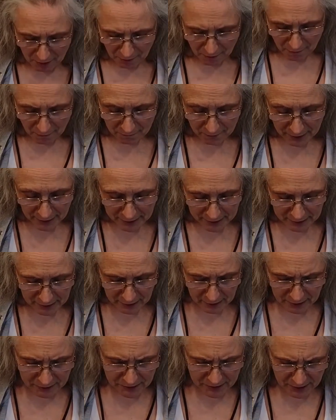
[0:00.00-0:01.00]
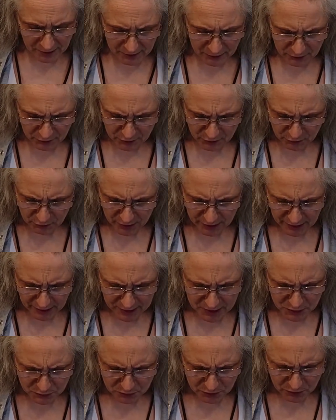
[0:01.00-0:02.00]
All right. The other
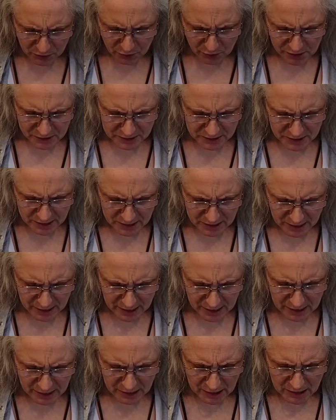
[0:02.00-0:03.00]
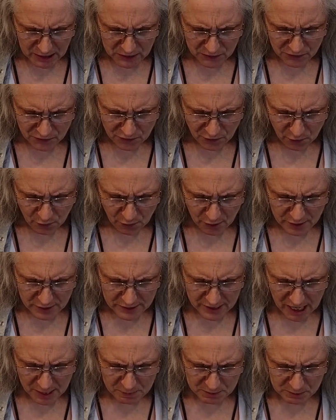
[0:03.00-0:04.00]
ingredients we're going to need is 4
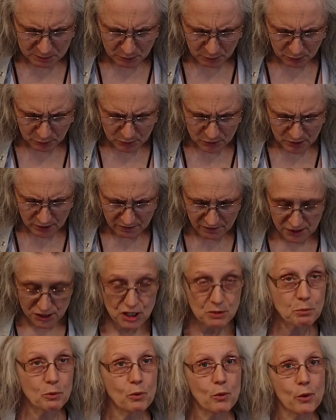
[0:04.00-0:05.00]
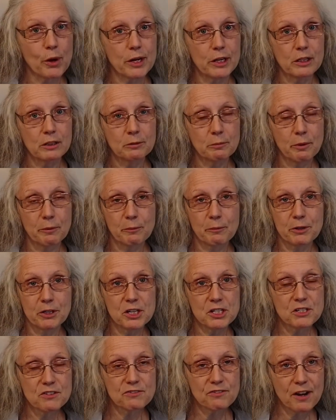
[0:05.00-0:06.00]
tablespoons of vegetable oil, but we're
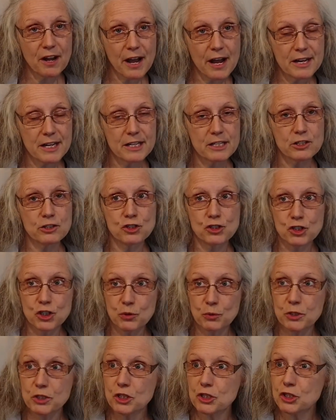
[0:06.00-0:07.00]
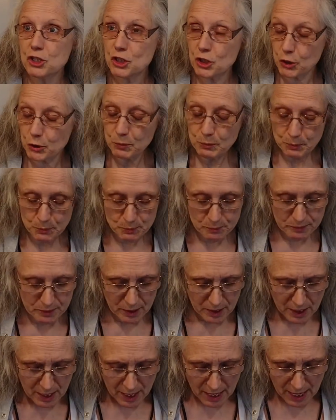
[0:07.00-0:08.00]
going to divide it 2 into 2.
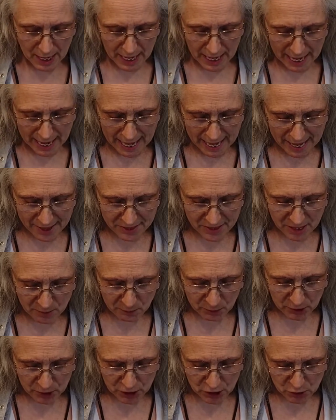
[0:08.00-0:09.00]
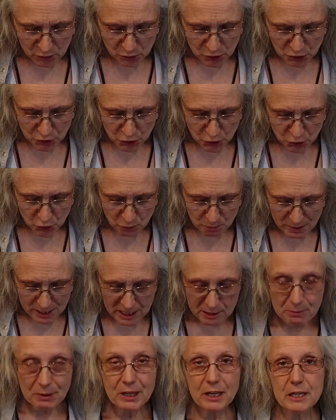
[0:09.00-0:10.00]
And then we're going to use 2
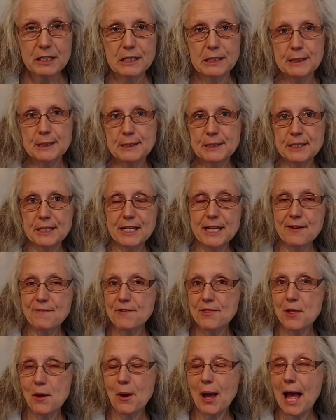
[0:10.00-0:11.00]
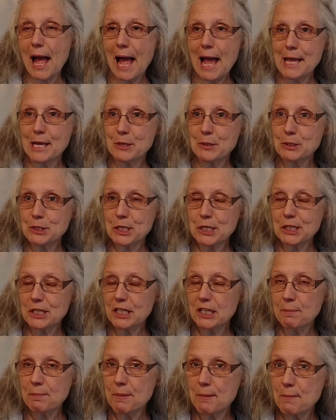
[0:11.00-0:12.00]
medium onions, even though I used a
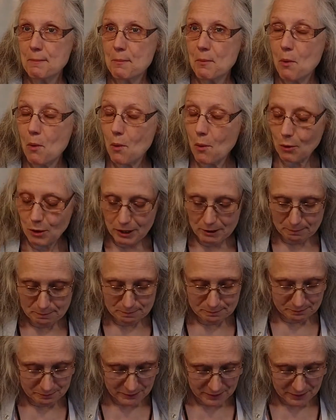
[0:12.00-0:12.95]
little bit more.